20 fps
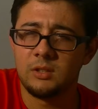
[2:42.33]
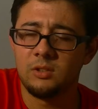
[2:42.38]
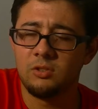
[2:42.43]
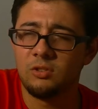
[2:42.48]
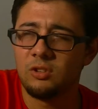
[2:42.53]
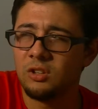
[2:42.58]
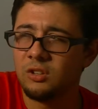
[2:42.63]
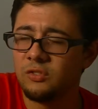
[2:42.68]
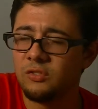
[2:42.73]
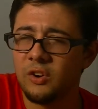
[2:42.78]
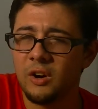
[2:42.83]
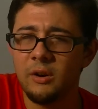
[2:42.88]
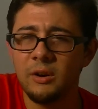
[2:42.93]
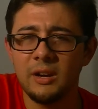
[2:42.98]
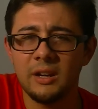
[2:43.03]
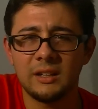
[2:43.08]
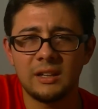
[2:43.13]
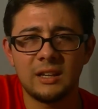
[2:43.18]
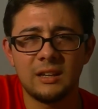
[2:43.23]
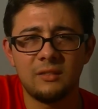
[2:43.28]
Just very
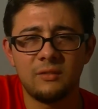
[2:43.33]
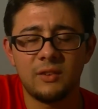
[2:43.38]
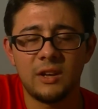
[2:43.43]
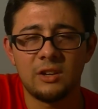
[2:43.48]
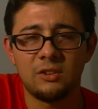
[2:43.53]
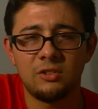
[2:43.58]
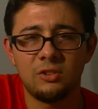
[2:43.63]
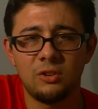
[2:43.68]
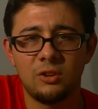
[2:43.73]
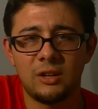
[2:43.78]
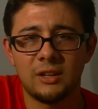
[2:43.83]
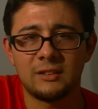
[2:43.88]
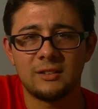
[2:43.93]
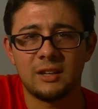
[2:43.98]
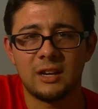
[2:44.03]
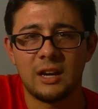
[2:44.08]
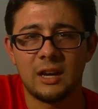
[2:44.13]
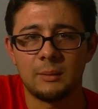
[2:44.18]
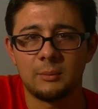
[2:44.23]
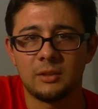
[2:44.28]
unconventional at
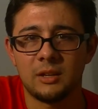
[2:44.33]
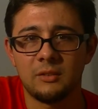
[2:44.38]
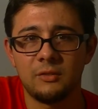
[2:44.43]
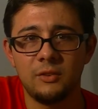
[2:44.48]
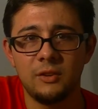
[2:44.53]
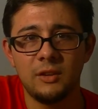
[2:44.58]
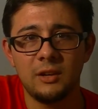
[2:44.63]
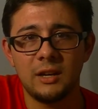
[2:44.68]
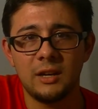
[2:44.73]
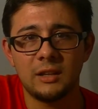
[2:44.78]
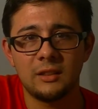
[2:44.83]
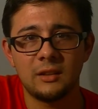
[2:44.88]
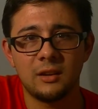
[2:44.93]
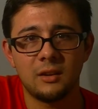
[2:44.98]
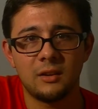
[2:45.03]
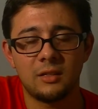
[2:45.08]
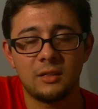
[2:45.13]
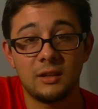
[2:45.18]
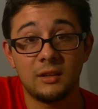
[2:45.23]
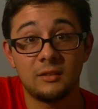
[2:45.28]
times. I feel like there
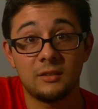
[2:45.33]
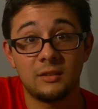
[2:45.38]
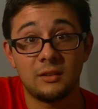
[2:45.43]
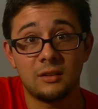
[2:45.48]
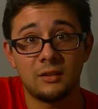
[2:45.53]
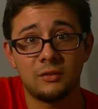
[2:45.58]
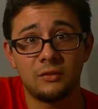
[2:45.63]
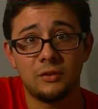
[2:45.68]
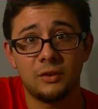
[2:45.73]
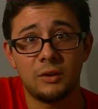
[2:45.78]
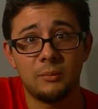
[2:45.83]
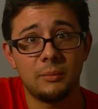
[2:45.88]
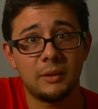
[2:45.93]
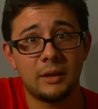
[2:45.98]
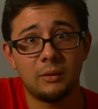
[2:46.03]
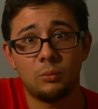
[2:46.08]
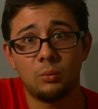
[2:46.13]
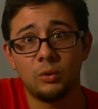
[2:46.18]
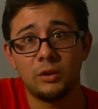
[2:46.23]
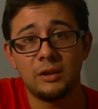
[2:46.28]
are things in this film
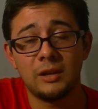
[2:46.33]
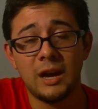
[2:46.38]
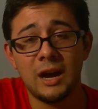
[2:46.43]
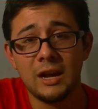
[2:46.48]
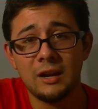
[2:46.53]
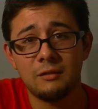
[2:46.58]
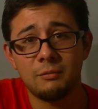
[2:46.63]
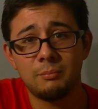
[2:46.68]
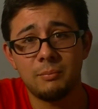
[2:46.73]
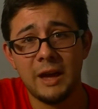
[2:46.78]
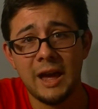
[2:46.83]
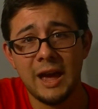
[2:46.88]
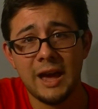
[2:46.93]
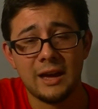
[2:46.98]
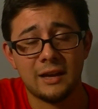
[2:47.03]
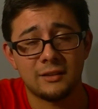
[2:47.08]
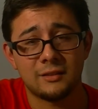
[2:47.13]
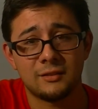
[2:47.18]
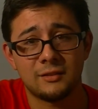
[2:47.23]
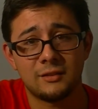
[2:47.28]
that would not have
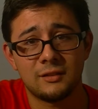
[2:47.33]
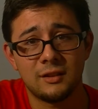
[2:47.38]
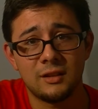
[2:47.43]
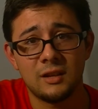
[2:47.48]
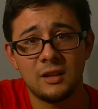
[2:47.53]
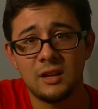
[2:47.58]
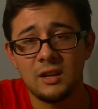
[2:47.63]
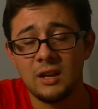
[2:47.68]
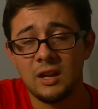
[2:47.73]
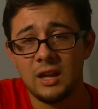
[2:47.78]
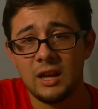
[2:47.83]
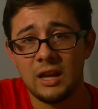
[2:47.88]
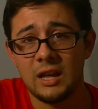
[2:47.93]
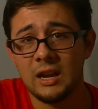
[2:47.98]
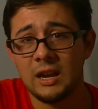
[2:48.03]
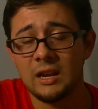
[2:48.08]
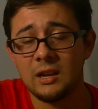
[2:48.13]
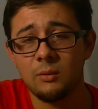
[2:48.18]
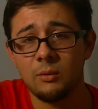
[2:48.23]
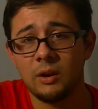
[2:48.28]
passed
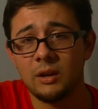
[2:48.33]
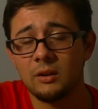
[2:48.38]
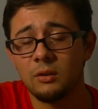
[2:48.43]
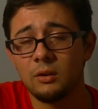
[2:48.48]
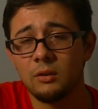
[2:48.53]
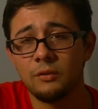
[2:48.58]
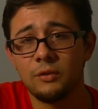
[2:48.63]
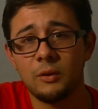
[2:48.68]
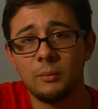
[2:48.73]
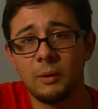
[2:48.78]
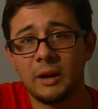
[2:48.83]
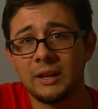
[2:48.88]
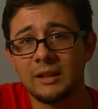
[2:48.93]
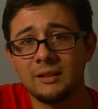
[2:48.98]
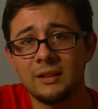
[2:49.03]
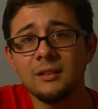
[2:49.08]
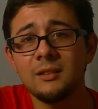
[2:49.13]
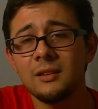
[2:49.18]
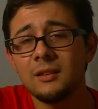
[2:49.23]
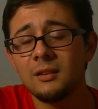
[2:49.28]
in any regular film. Like,
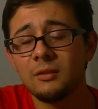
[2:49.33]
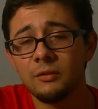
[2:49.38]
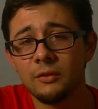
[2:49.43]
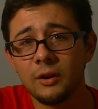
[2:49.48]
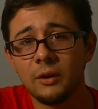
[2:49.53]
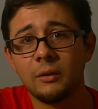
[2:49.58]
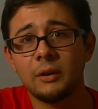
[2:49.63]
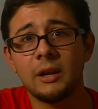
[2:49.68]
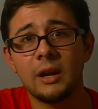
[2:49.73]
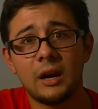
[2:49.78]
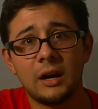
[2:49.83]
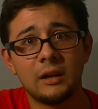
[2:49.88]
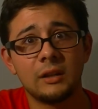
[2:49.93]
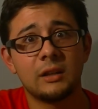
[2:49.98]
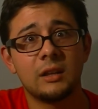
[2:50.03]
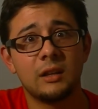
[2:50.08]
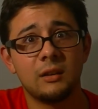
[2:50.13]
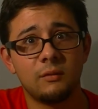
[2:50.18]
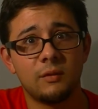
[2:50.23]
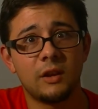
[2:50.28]
this is a very
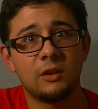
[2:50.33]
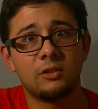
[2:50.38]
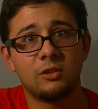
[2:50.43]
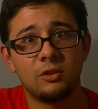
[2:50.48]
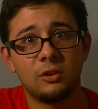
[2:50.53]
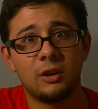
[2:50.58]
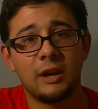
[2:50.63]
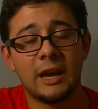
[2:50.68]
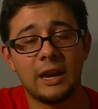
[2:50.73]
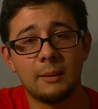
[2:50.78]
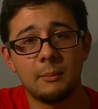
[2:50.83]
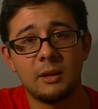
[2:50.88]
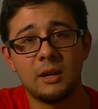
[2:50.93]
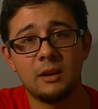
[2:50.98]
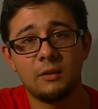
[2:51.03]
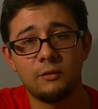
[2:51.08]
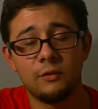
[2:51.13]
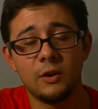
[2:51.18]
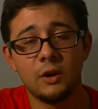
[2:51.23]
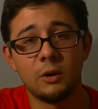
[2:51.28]
unconventional
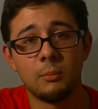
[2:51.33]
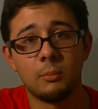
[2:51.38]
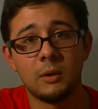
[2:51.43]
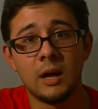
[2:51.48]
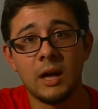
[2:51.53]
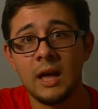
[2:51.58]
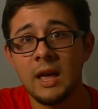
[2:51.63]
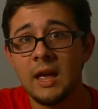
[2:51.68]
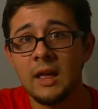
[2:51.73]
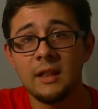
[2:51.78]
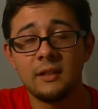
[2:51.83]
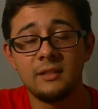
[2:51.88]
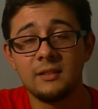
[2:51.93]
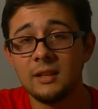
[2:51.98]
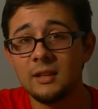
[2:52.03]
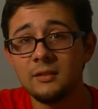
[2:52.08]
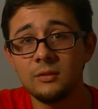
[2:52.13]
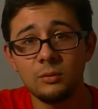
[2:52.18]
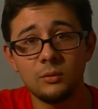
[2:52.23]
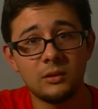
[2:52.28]
animated film.
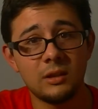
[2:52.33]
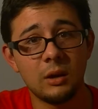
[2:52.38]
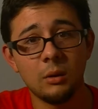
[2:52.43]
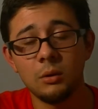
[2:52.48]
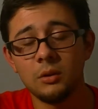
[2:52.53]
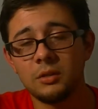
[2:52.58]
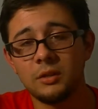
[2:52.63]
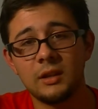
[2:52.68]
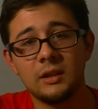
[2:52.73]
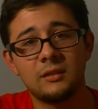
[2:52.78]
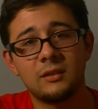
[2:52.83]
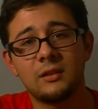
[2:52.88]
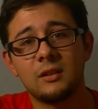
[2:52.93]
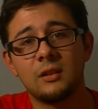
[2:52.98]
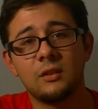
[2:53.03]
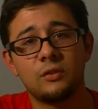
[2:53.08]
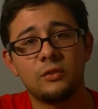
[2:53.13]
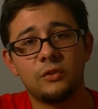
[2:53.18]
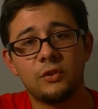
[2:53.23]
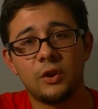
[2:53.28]
There were things in
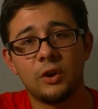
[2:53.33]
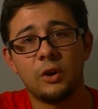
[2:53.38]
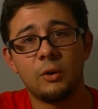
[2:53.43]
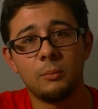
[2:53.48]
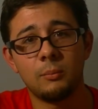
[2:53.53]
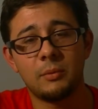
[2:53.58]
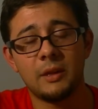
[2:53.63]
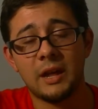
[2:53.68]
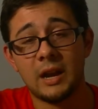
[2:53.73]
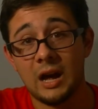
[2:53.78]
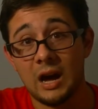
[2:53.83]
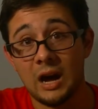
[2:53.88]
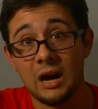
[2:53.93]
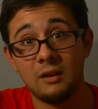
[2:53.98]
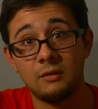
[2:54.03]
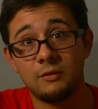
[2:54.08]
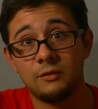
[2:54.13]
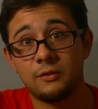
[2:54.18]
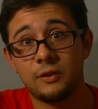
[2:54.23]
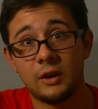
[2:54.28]
this film that
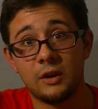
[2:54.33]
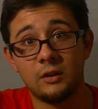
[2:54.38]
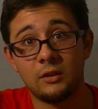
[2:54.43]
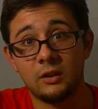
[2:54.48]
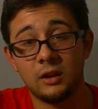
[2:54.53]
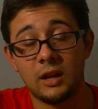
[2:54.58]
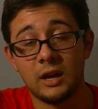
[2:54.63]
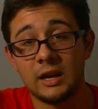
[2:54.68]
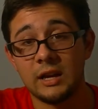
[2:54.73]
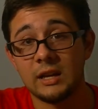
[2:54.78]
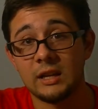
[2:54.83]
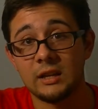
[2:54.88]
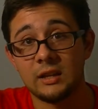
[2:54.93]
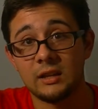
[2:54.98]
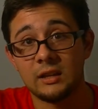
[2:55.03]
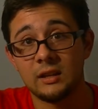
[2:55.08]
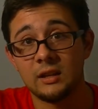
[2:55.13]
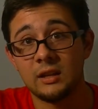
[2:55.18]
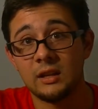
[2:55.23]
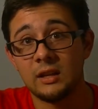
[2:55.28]
I felt like...